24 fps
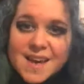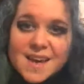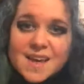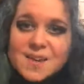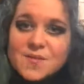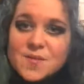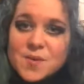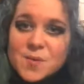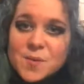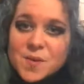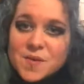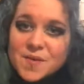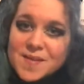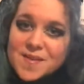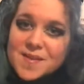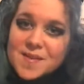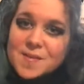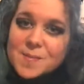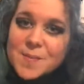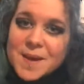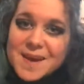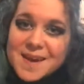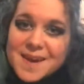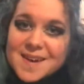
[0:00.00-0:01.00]
everyone, this
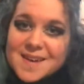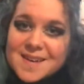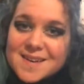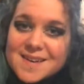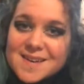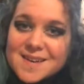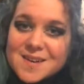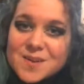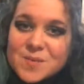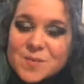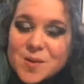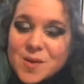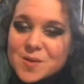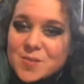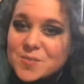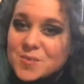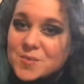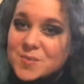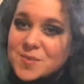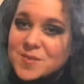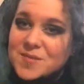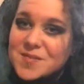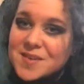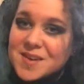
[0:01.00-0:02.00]
is Payanna and welcome
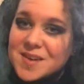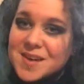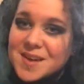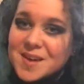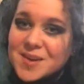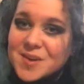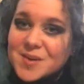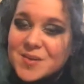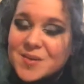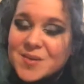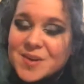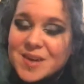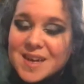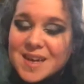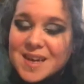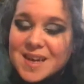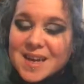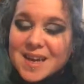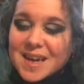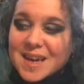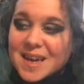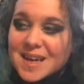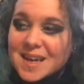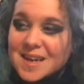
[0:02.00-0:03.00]
to my video.
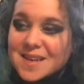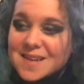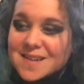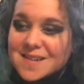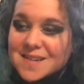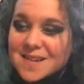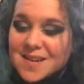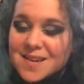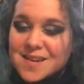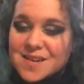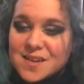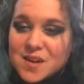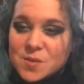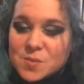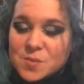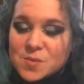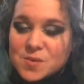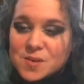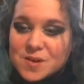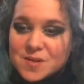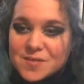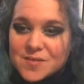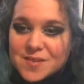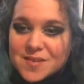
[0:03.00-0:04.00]
And I know
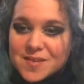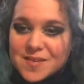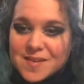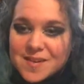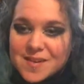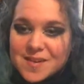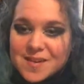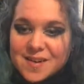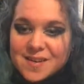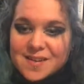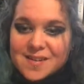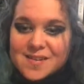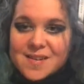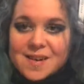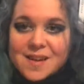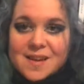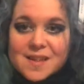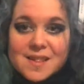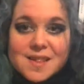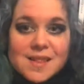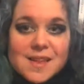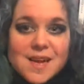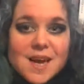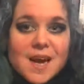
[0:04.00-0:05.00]
previously I
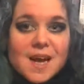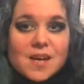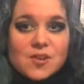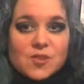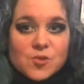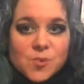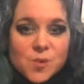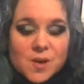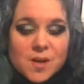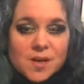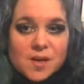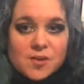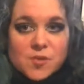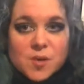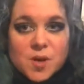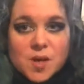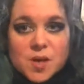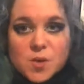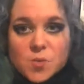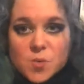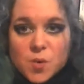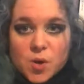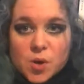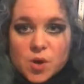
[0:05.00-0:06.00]
said that
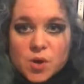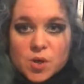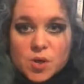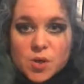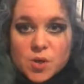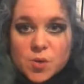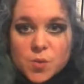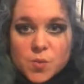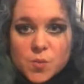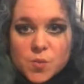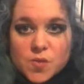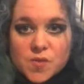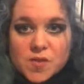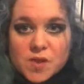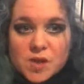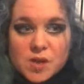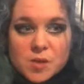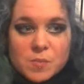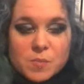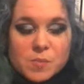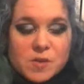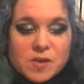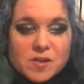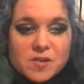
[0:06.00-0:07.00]
2021 was going
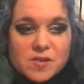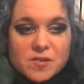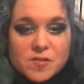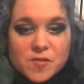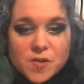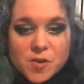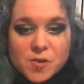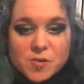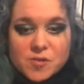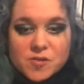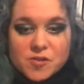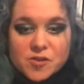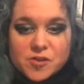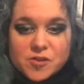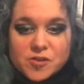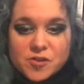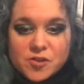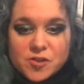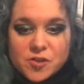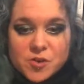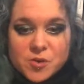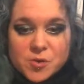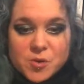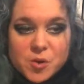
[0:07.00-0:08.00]
to be devoted
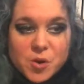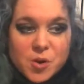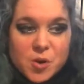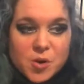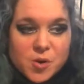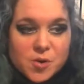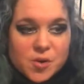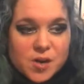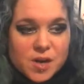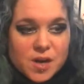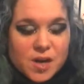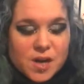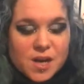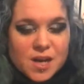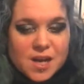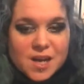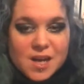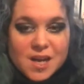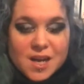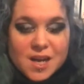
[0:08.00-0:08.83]
to horror